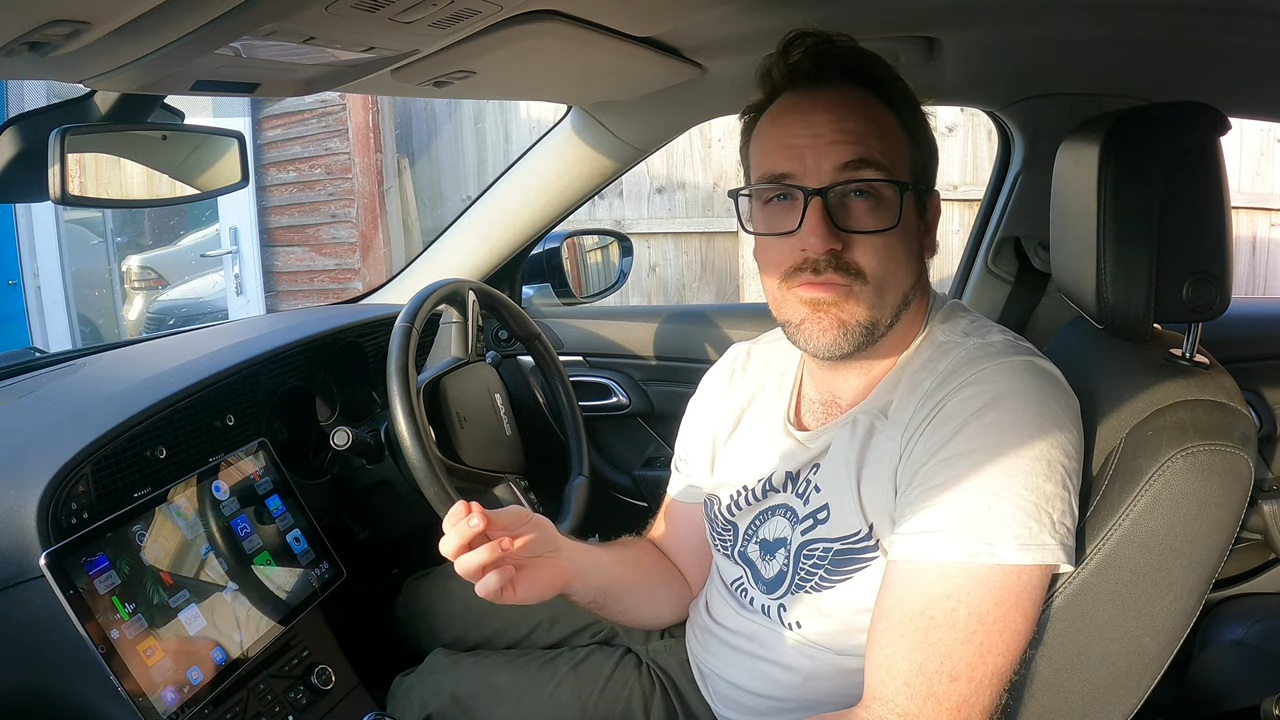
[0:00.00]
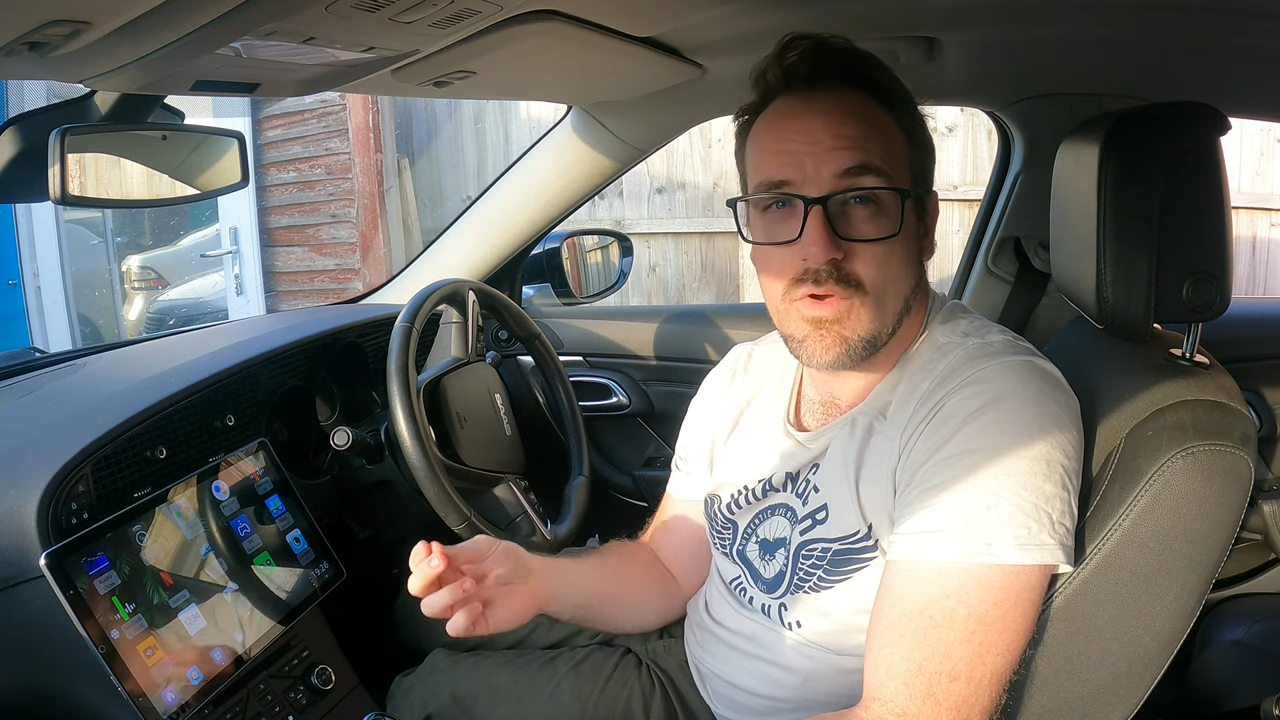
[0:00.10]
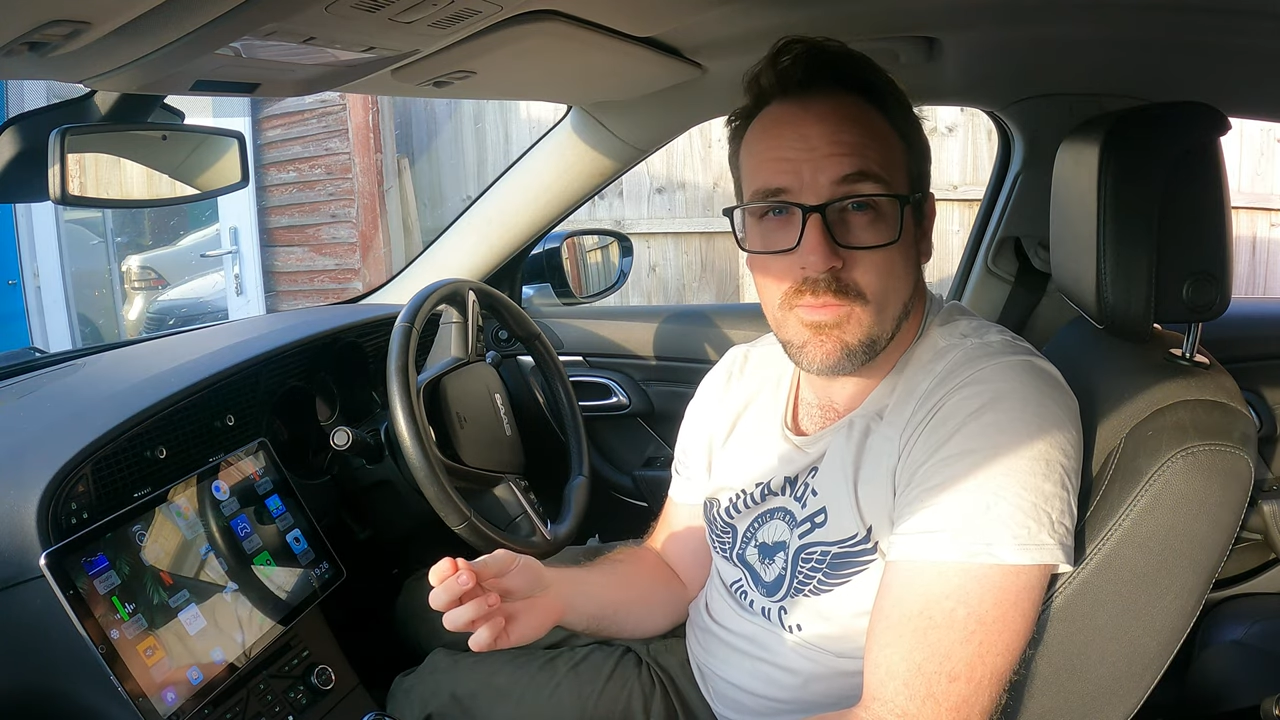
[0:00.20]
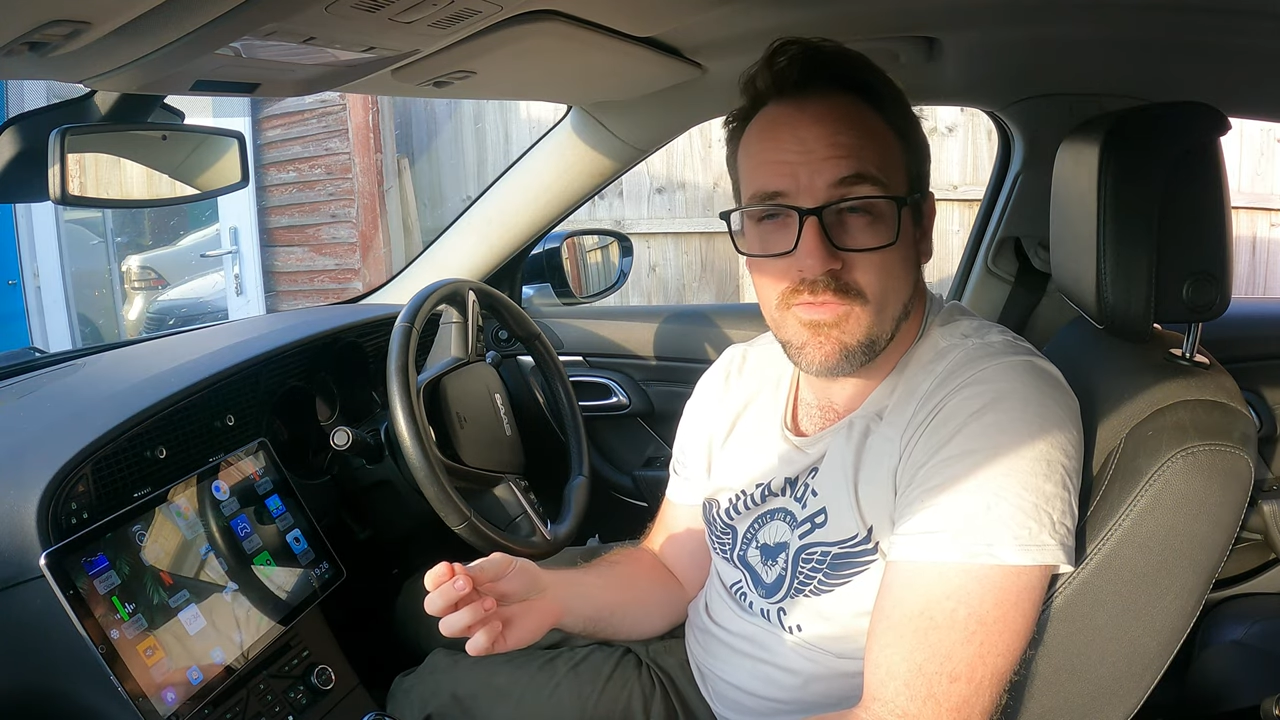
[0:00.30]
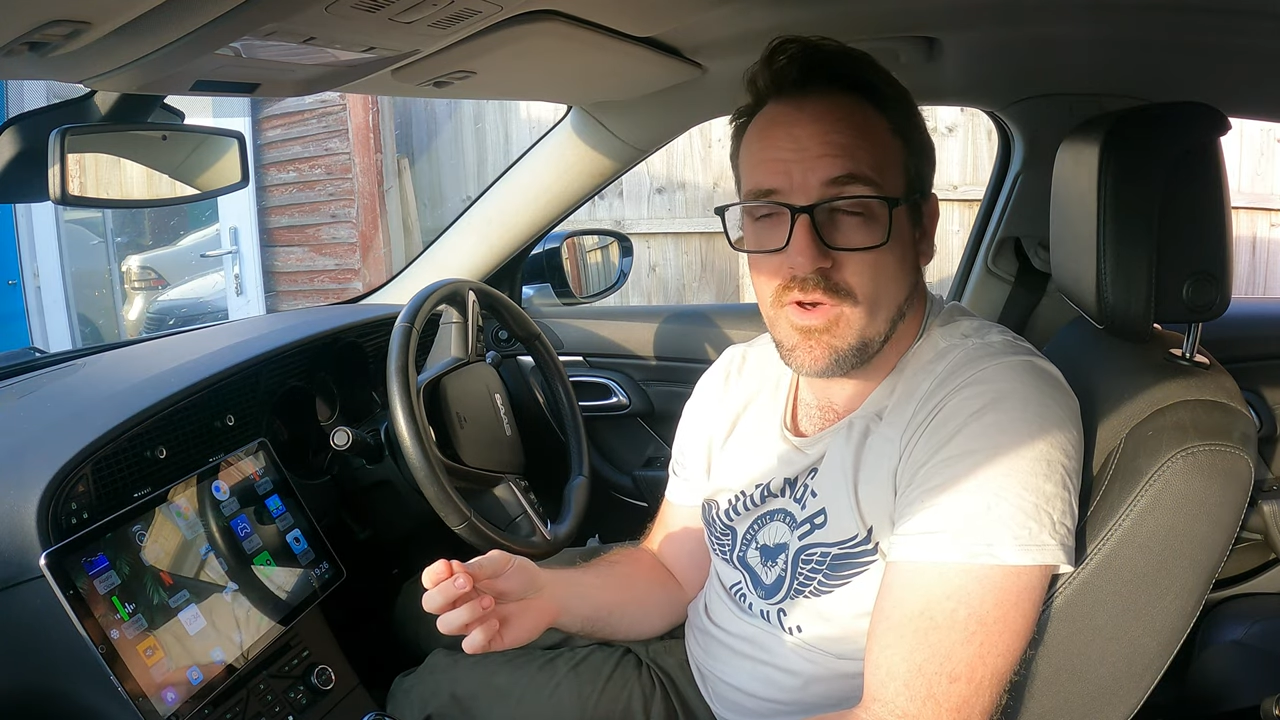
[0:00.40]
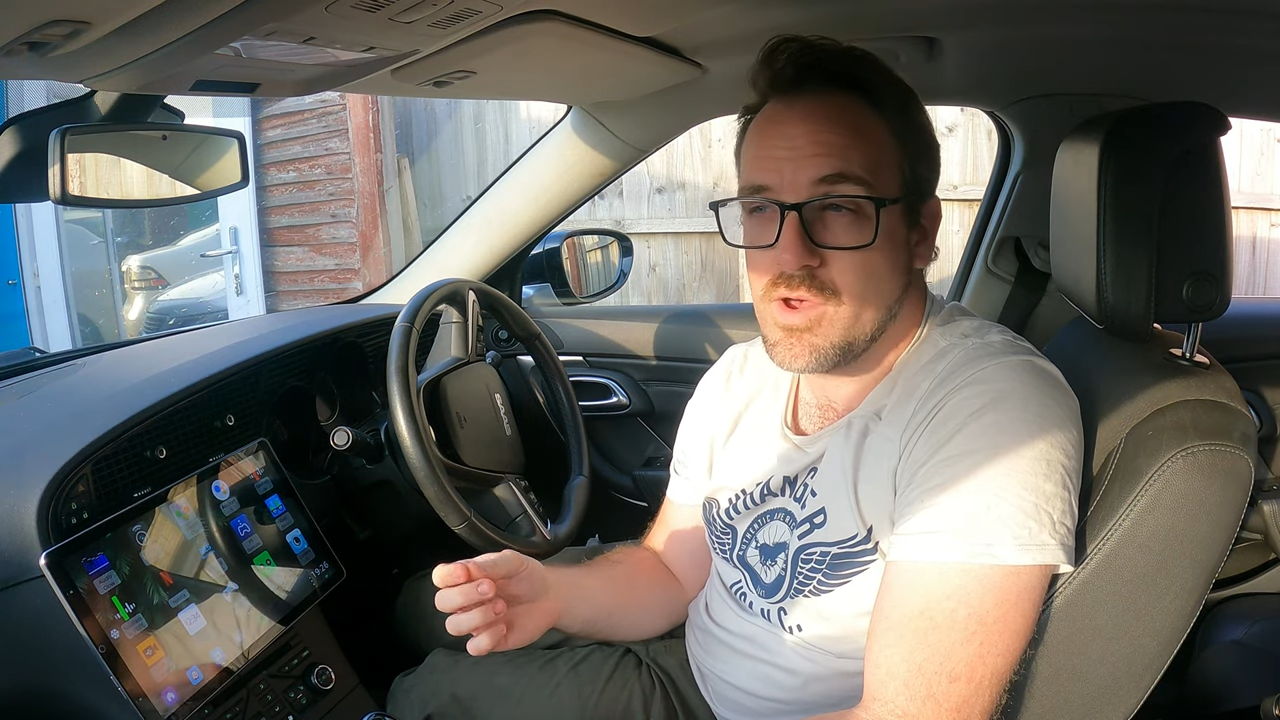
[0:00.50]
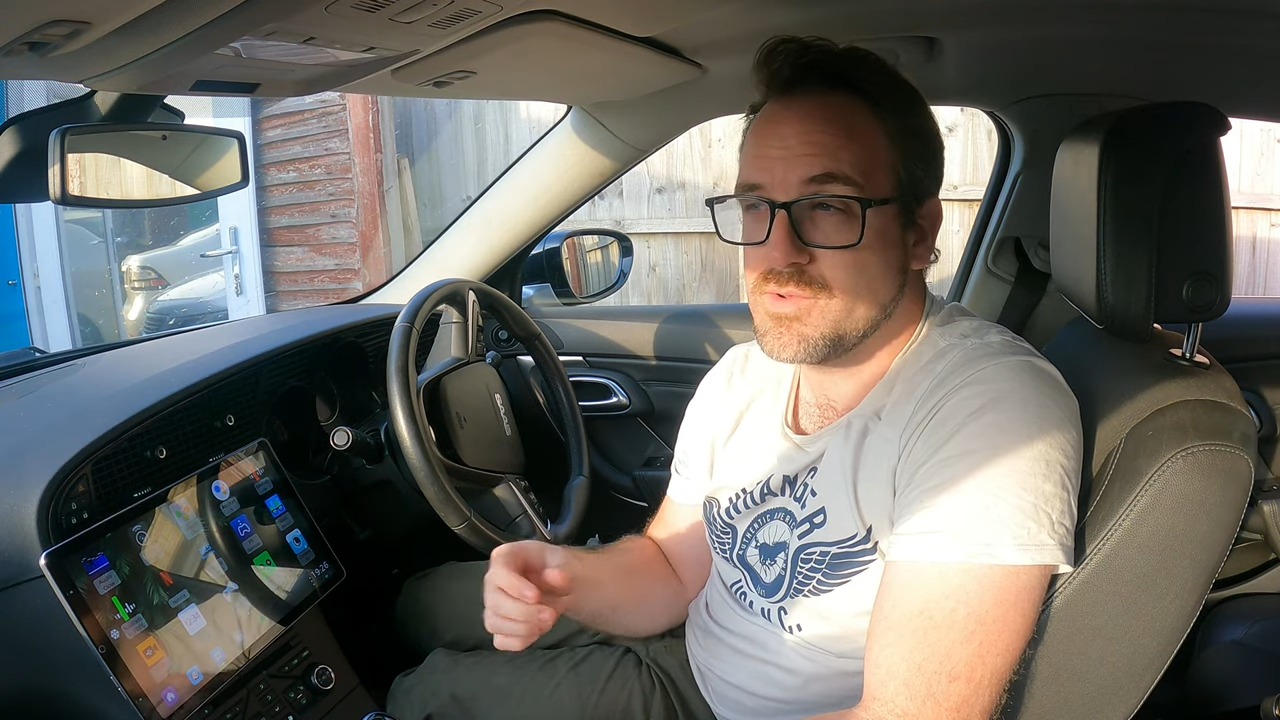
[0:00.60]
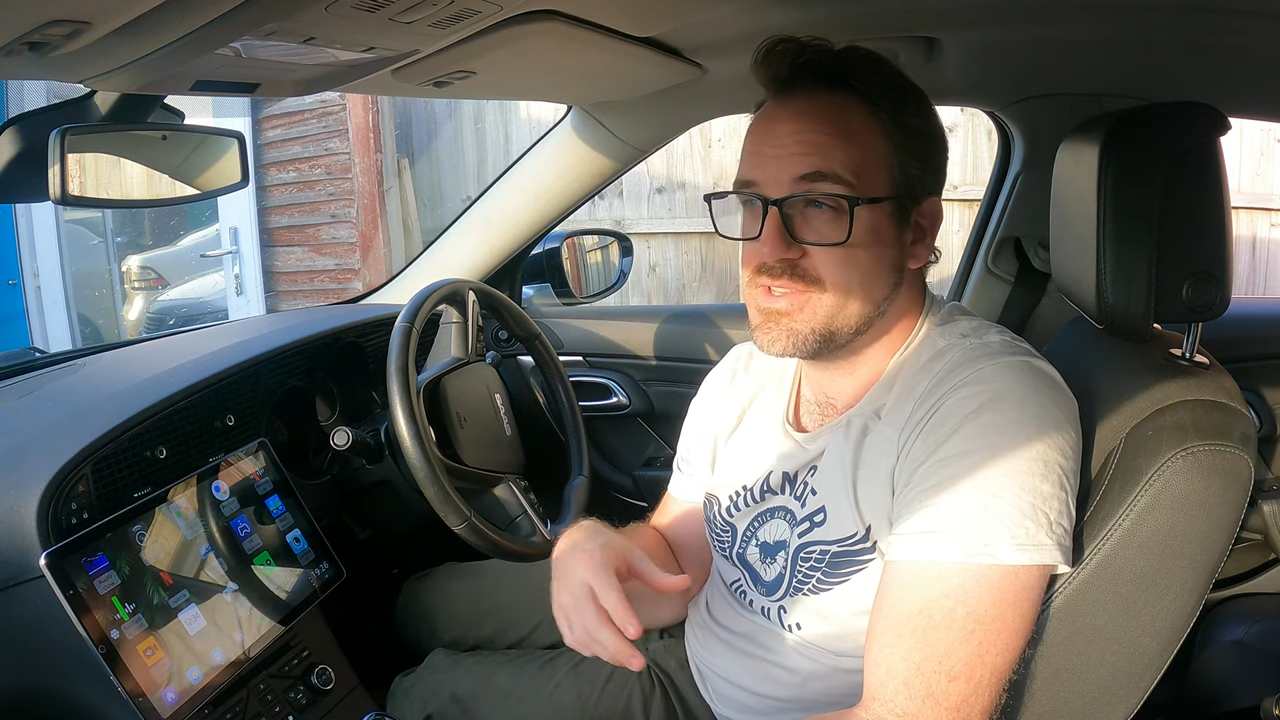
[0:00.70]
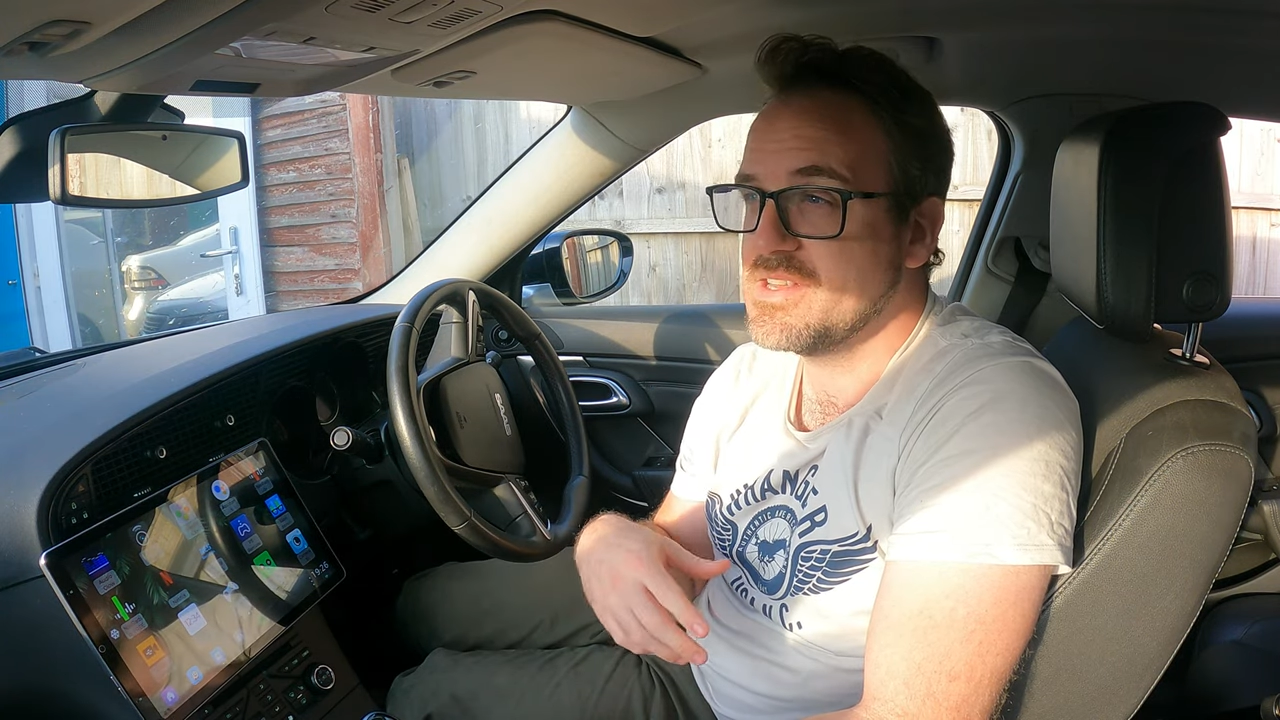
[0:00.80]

the ROM files,